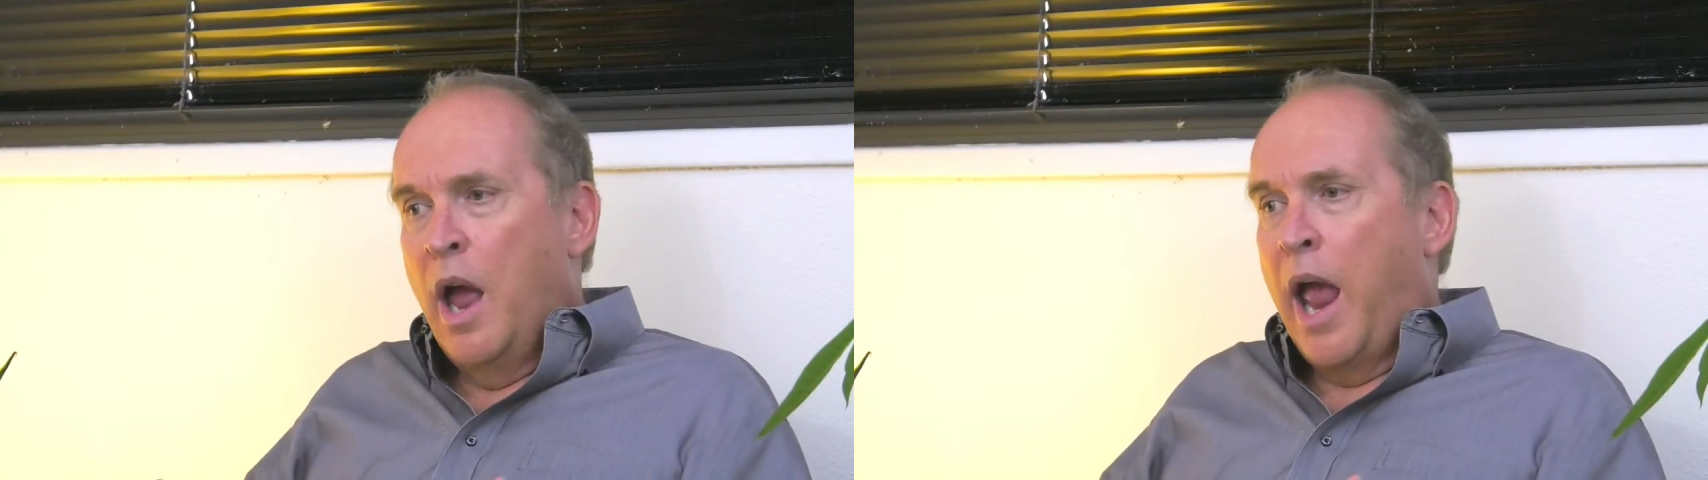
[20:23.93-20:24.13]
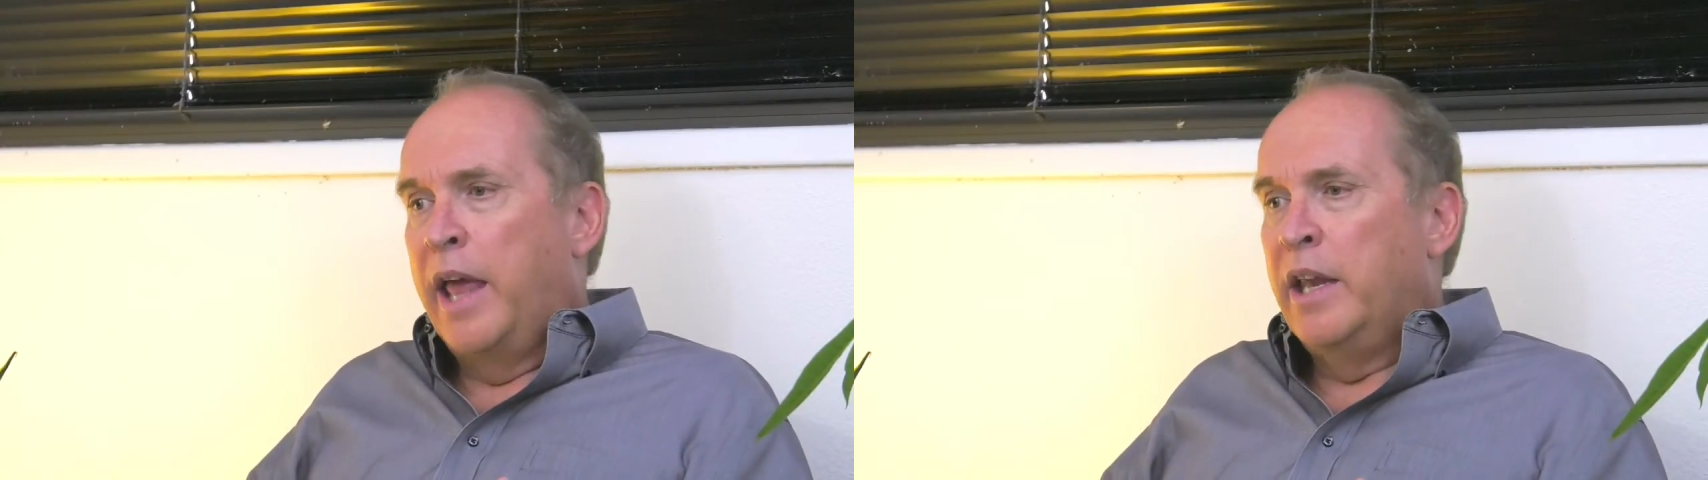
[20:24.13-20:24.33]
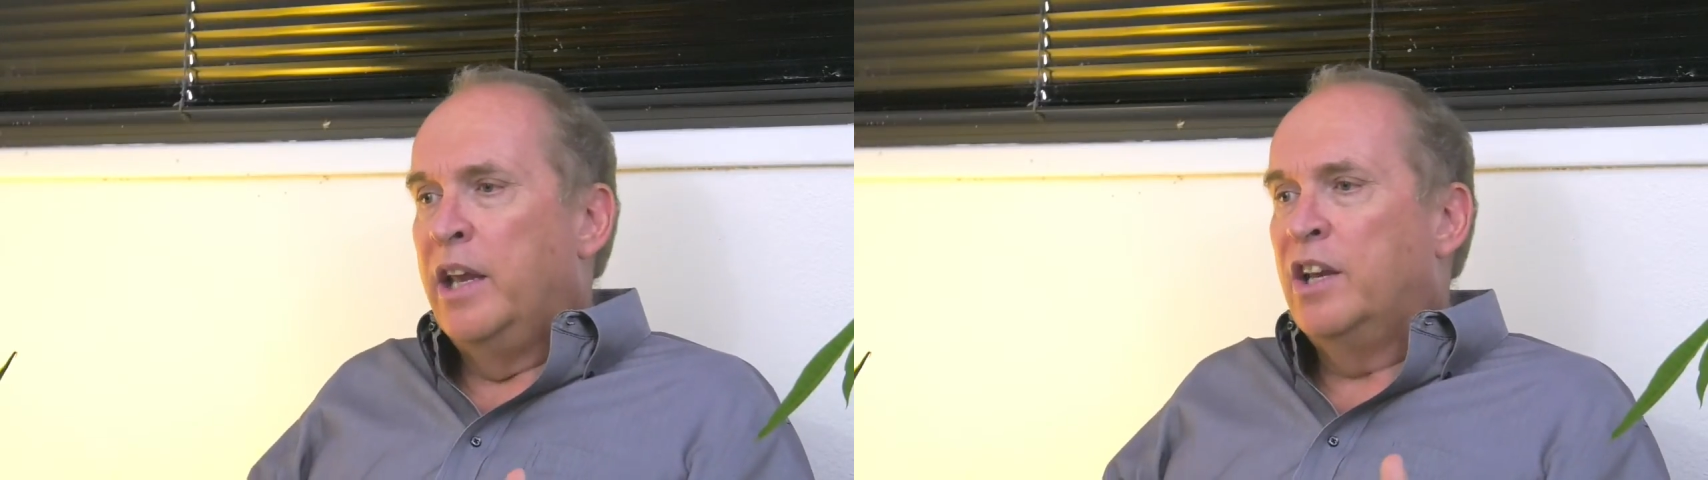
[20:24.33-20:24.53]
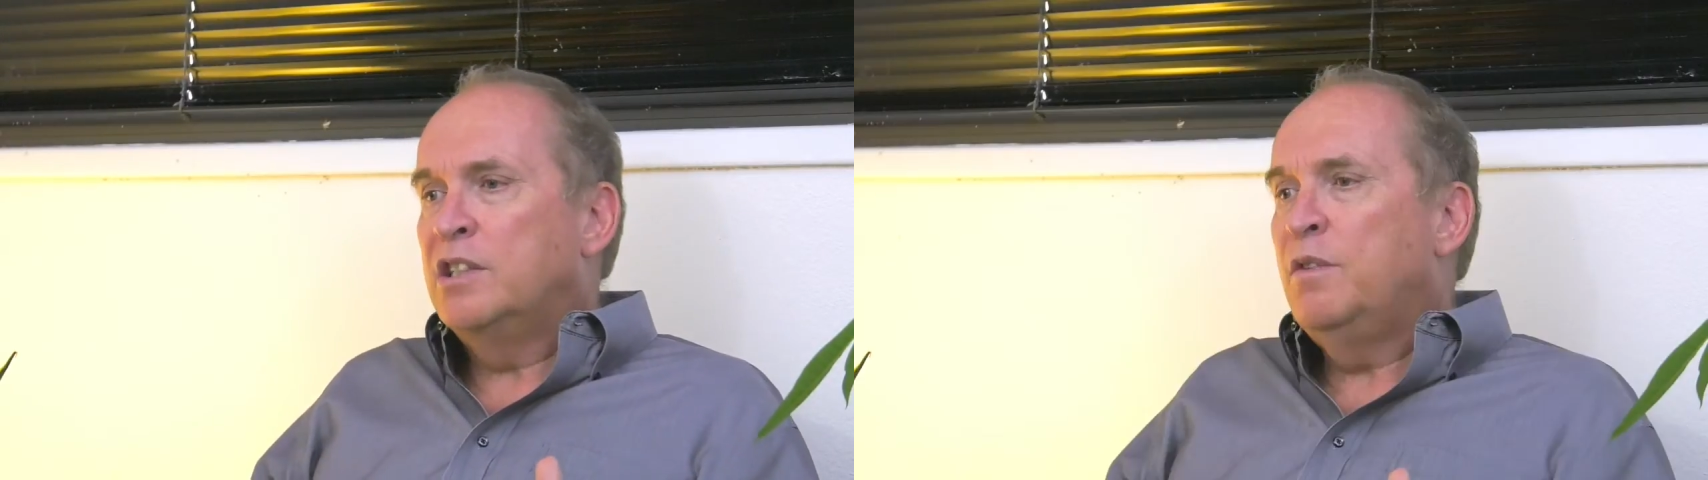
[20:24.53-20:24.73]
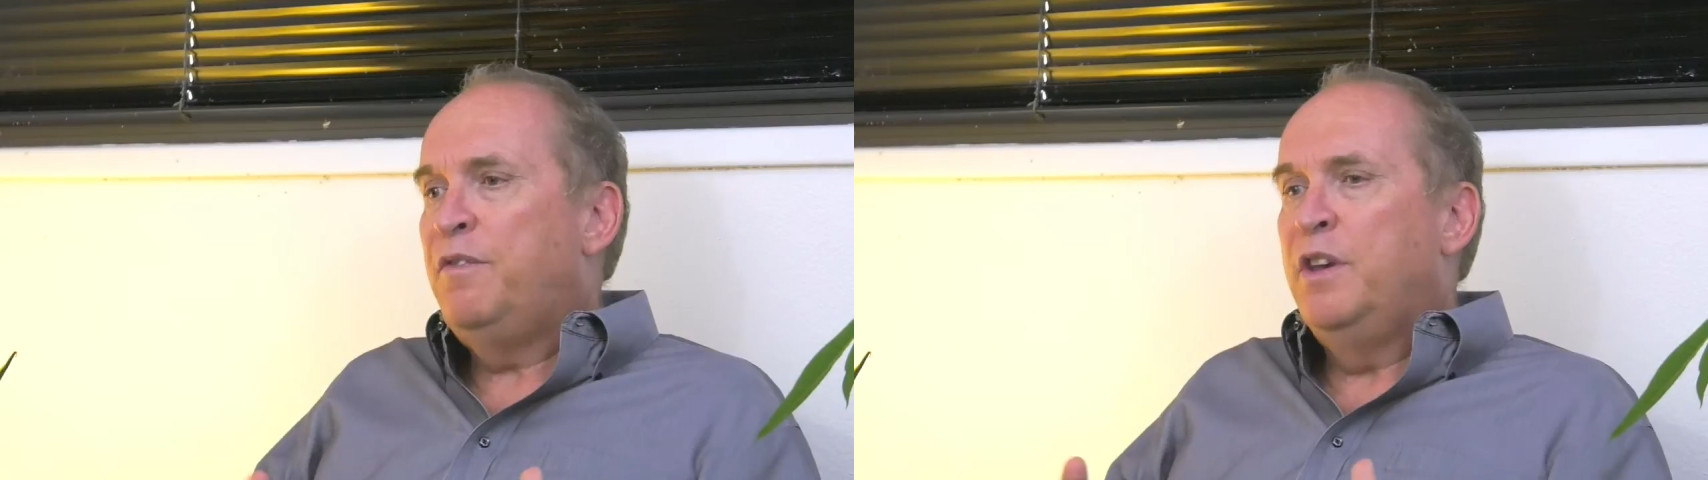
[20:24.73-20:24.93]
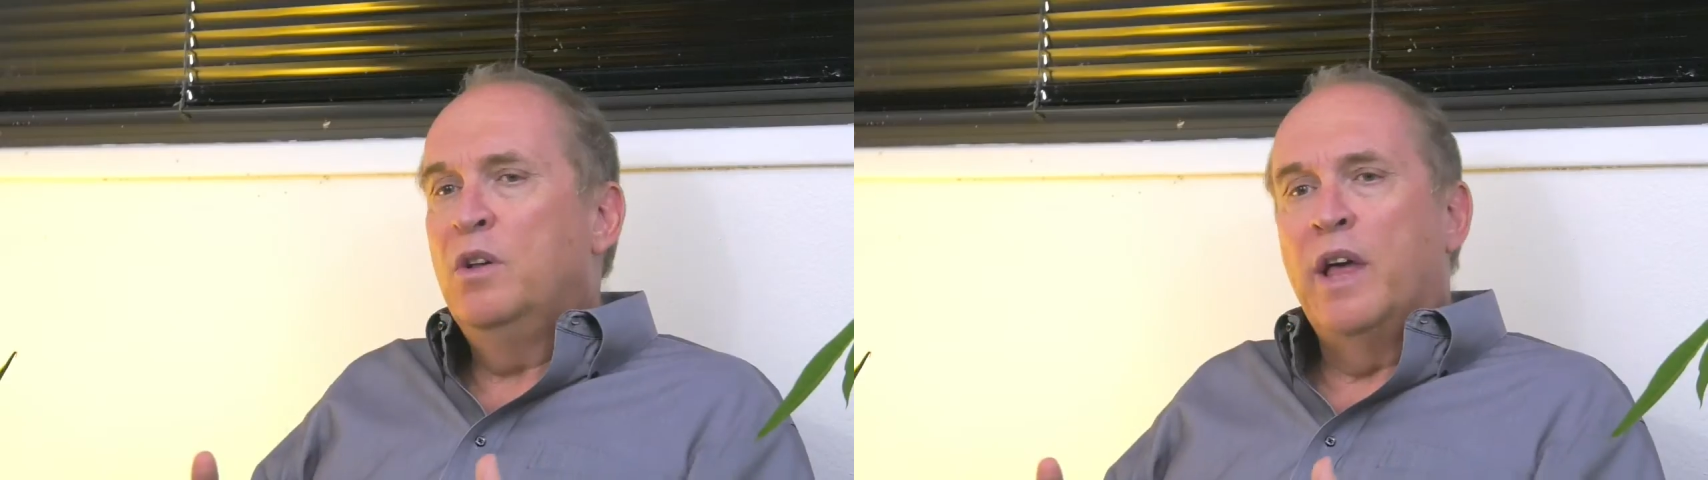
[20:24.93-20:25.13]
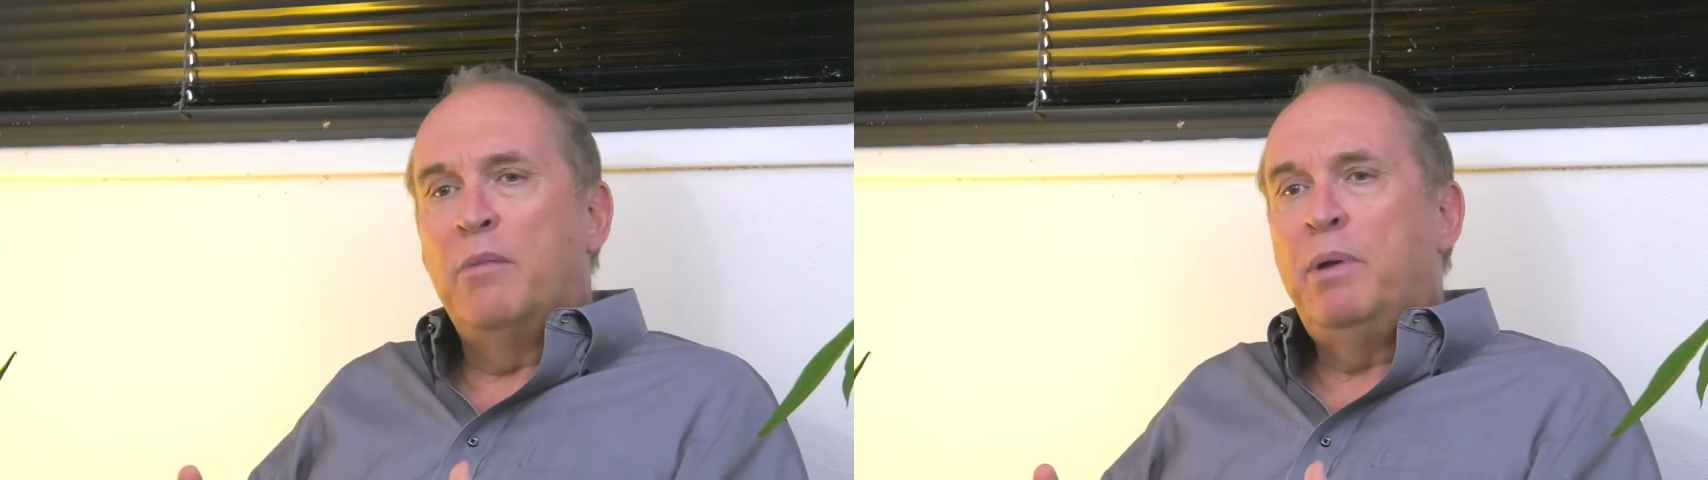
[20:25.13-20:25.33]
and it doesn't feel that